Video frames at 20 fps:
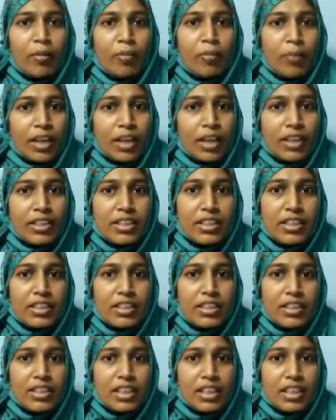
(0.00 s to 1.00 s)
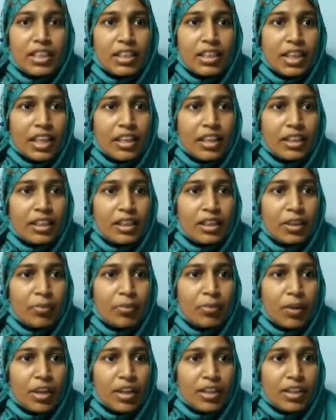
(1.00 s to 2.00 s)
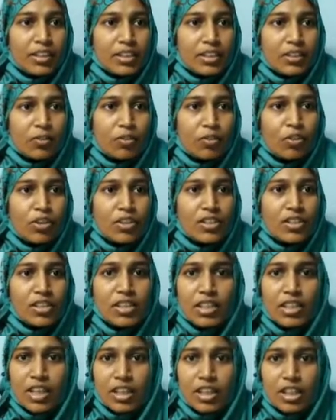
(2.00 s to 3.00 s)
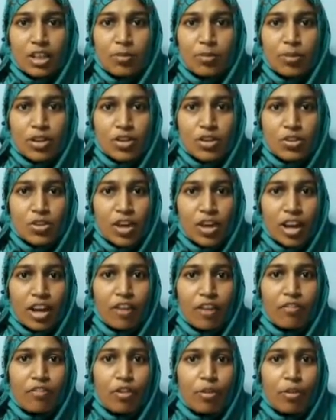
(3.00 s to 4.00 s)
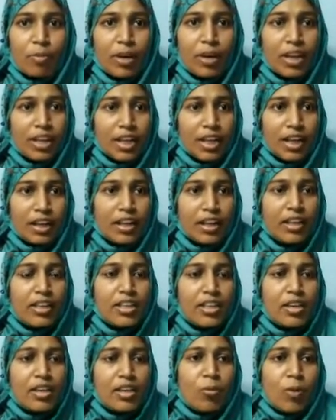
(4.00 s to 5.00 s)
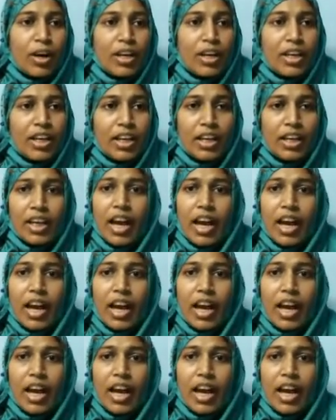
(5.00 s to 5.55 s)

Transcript: plus this is in 10th place. 4 is in 10th place. So I have 4 by 10. 1 in